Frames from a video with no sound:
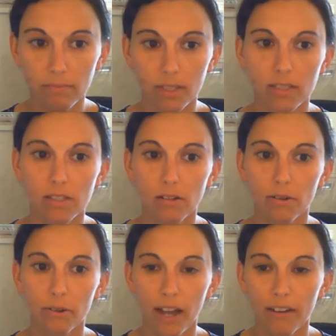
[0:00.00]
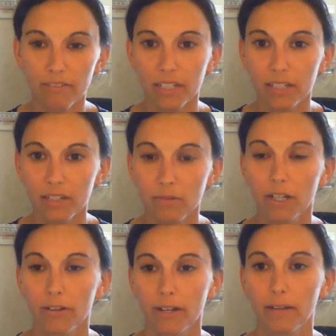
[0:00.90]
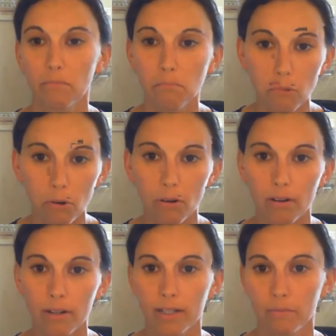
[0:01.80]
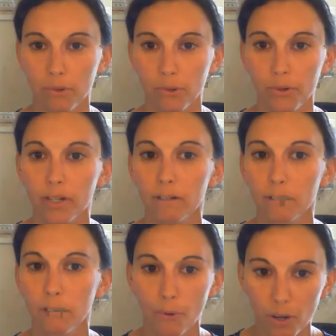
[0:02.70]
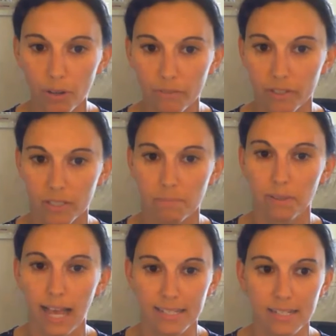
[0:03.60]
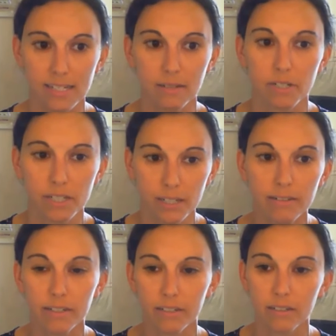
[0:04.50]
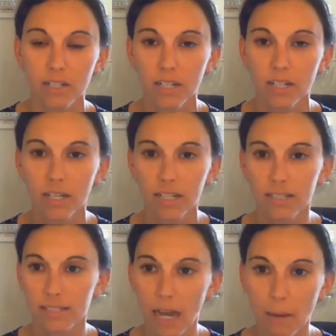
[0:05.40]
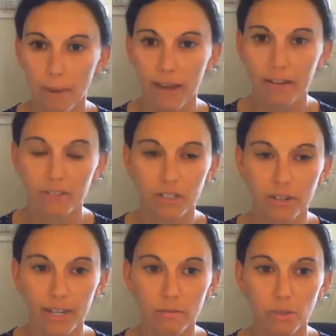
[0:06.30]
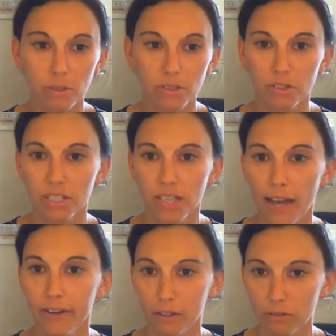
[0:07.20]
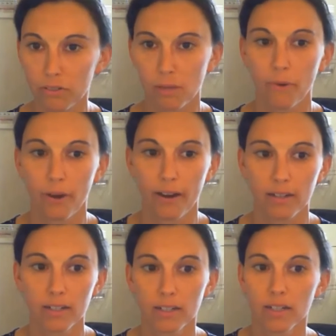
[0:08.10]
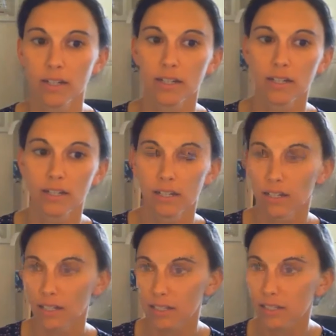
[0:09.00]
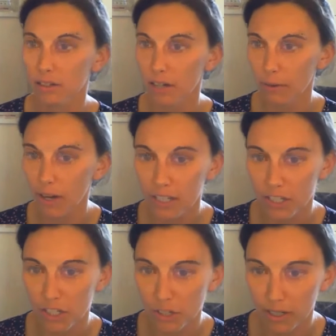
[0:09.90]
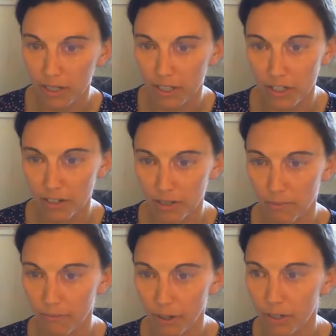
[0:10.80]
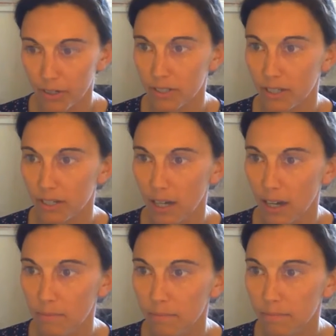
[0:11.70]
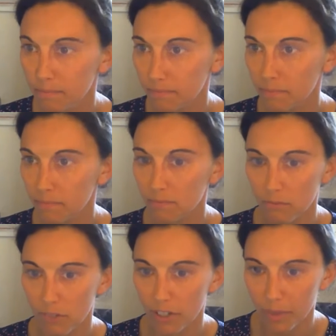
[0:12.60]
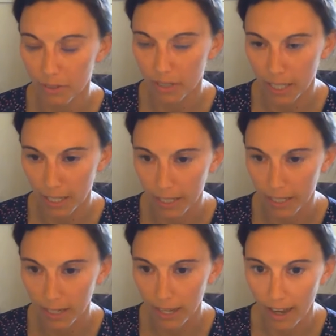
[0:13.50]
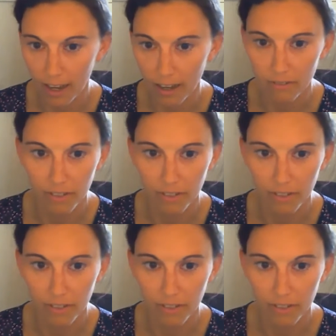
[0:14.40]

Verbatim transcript: And so every year we create more and more and more of this plastic material, it's not biodegradable, so it's got to go somewhere. And so I wanted to just quickly share some photos that um, we've been really lucky to have.